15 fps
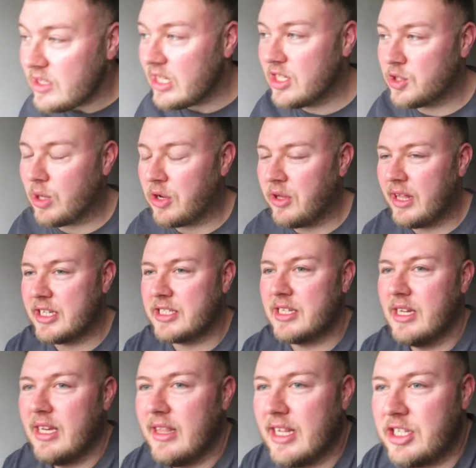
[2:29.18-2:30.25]
So I got
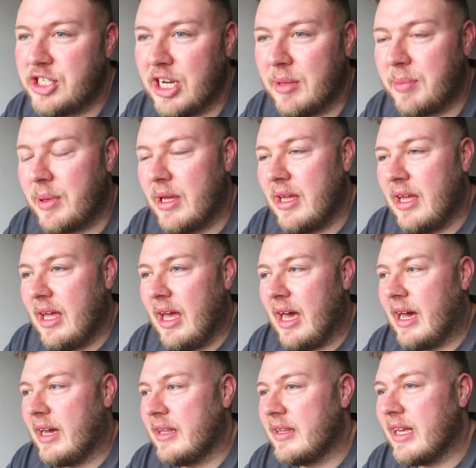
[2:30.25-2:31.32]
the chip,
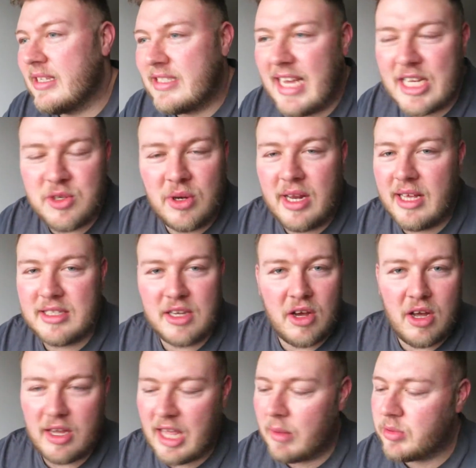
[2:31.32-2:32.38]
and it says on it, it
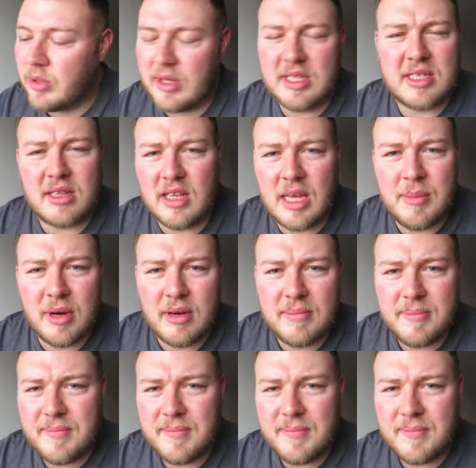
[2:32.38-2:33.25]
comes with a disclaimer.